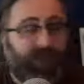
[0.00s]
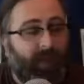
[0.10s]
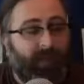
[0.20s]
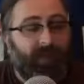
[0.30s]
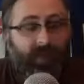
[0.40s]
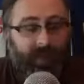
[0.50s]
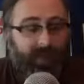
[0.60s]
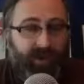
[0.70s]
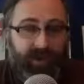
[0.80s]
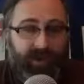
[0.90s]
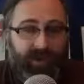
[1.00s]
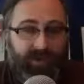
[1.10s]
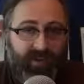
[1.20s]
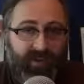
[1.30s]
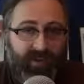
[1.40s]
that I'm not the only
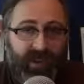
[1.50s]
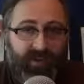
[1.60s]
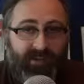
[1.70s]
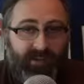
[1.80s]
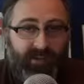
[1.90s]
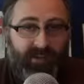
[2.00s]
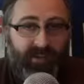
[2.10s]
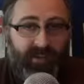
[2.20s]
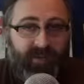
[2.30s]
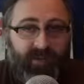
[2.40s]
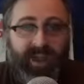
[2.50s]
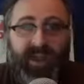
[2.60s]
conscious entity in the universe,